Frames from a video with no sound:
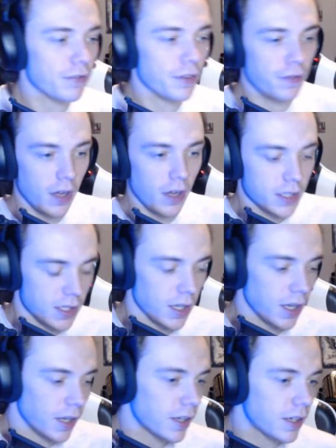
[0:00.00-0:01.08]
fuck's
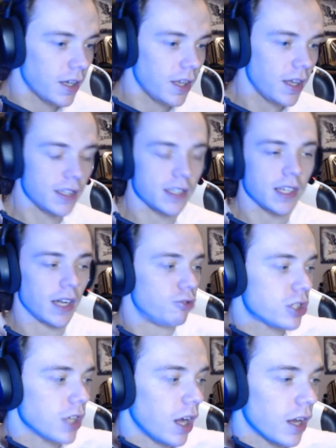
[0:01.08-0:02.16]
sake. This is how you
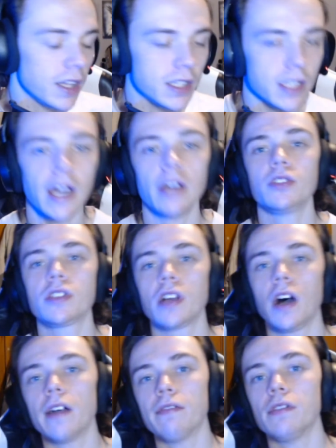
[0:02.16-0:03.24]
start. This is how you
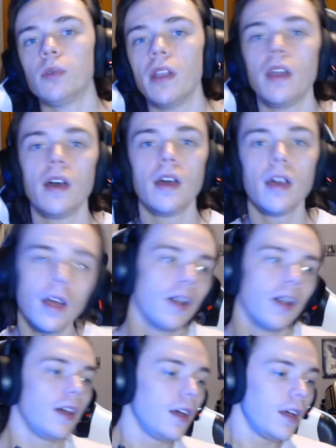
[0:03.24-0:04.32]
start, everyone.
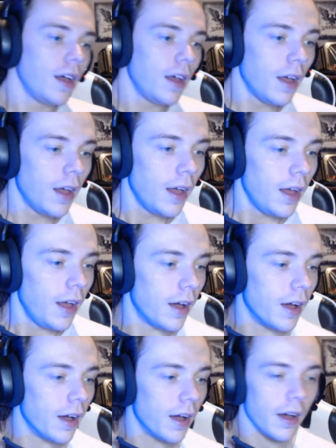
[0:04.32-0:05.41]

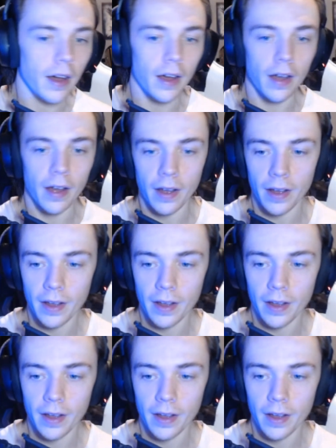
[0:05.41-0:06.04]
I'm